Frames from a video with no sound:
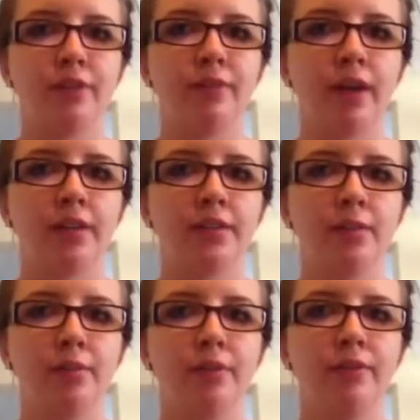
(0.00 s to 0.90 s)
a vast
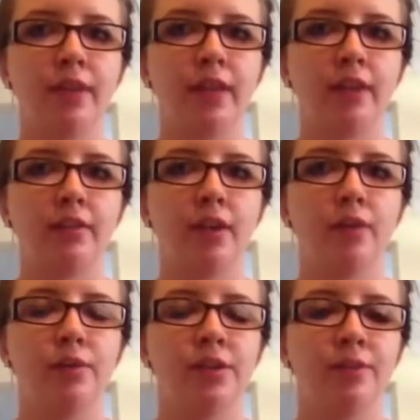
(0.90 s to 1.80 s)
number of felines
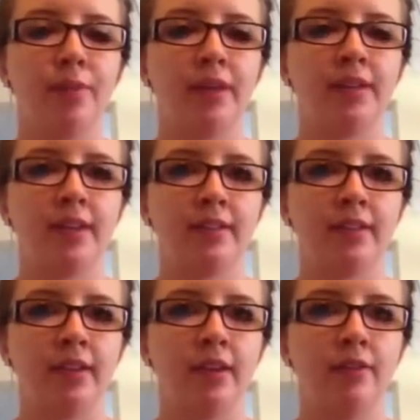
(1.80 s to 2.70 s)
which have been
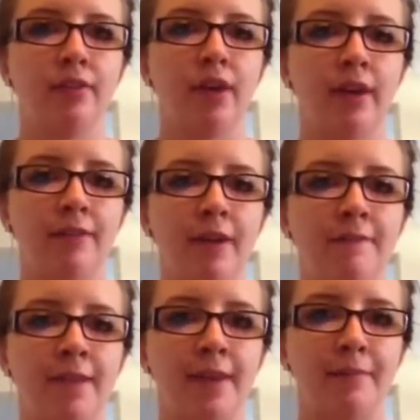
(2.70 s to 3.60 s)
tested for
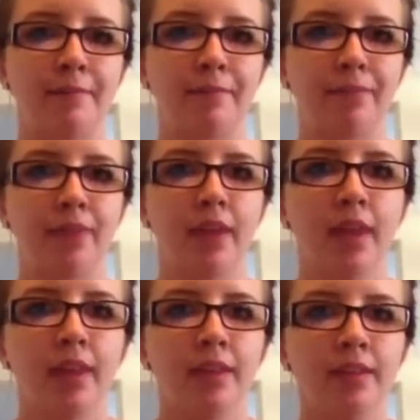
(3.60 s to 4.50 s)
FIV.
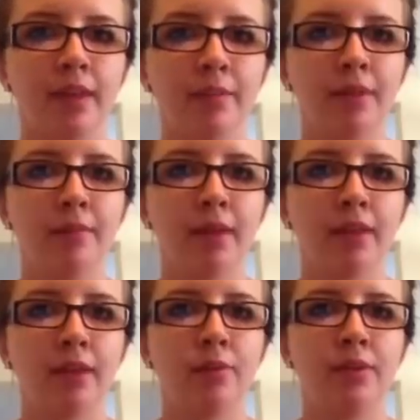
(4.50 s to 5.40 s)
The sampling
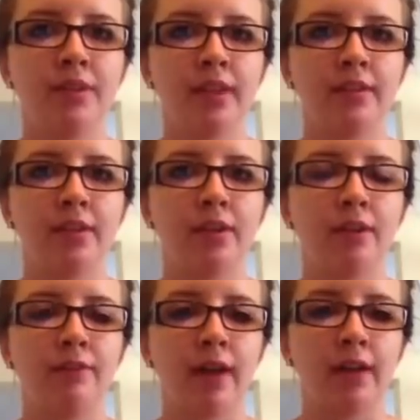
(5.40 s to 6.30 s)
method was tested on
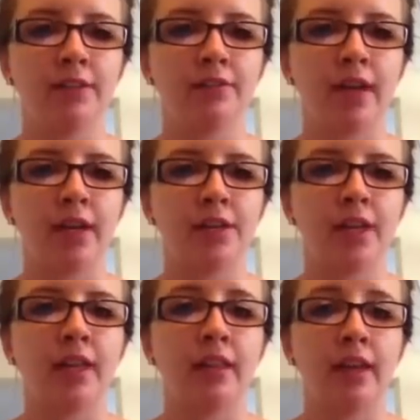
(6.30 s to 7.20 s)
a vast range
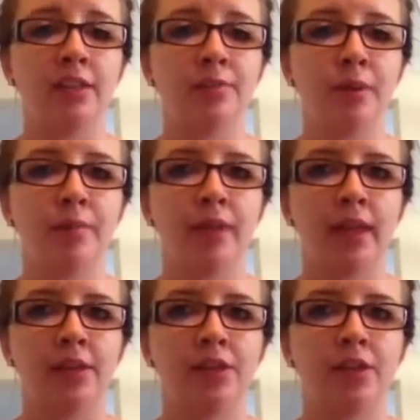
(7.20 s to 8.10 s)
and large
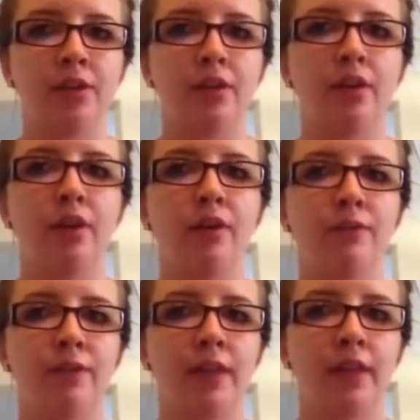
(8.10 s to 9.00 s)
population
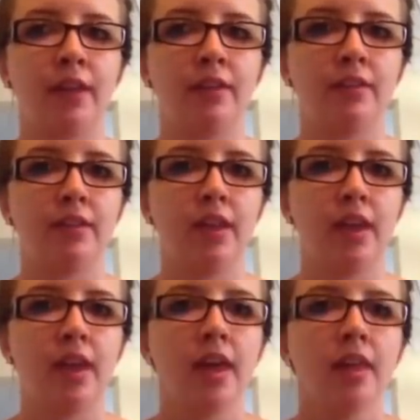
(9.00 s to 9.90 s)
of felines.
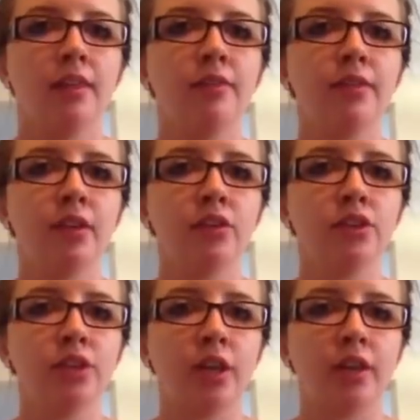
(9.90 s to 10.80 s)
The results
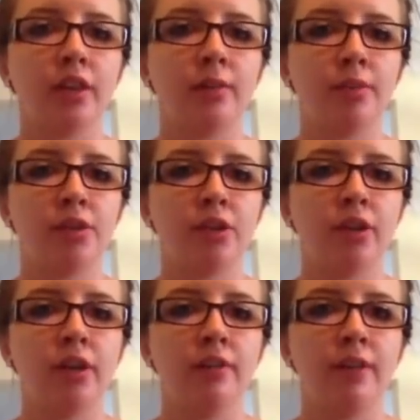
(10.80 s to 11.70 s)
show that the
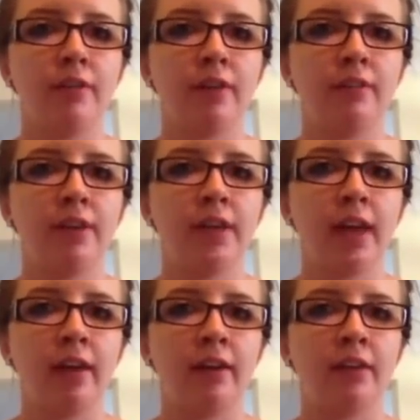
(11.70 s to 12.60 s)
majority of FIV
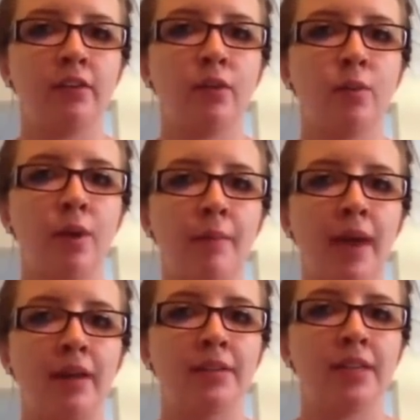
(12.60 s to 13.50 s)
carriers were
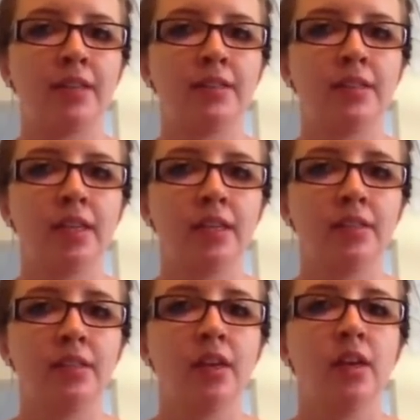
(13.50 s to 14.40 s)
males, as the
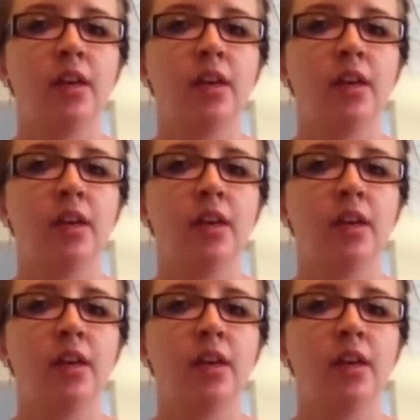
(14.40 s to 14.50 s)
test